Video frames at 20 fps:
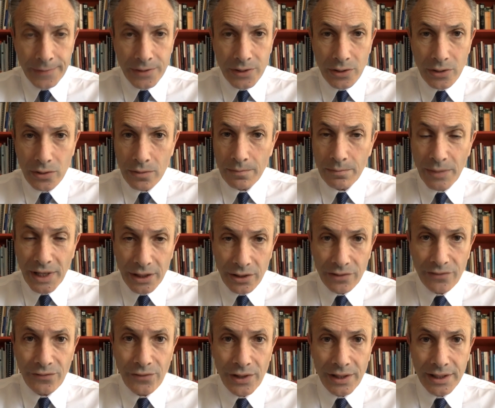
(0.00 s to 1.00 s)
So my
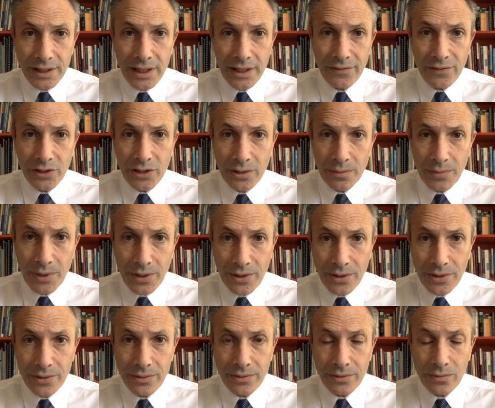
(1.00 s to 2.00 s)
good friend David
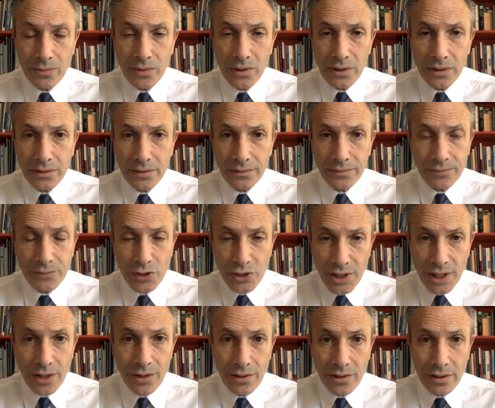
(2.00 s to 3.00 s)
Nabarro will
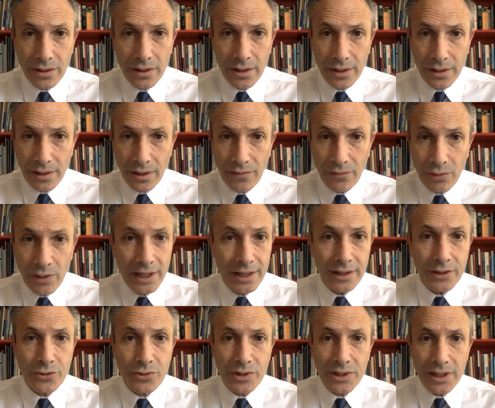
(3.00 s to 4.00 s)
chair a
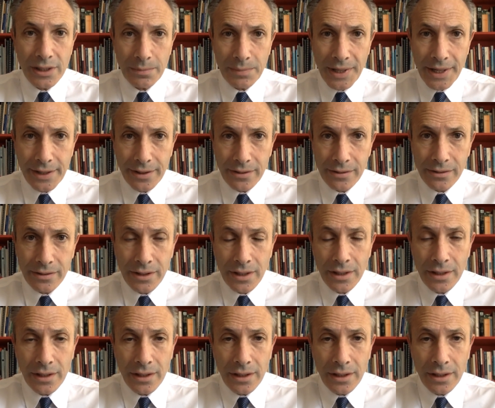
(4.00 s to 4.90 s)
really interesting panel